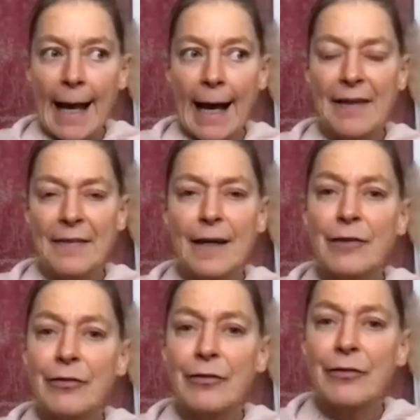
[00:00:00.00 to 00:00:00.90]
I
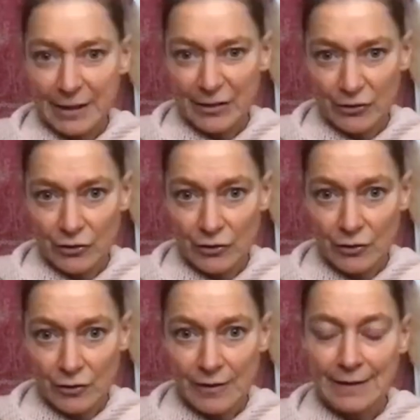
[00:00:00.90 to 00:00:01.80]
never
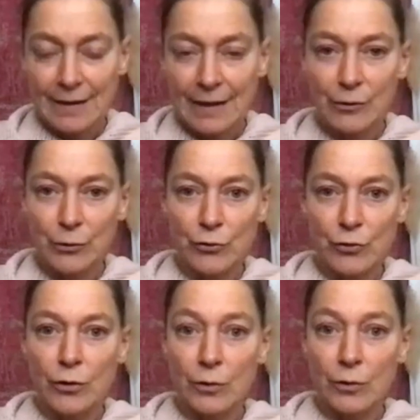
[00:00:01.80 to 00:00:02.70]
imagined that I
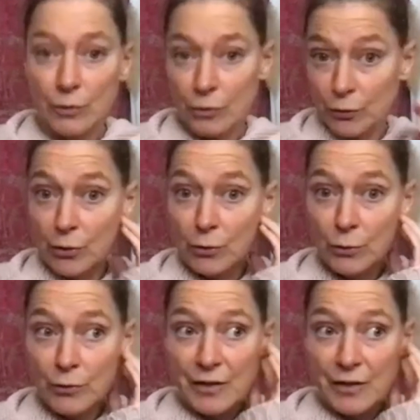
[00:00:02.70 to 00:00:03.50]
could lose.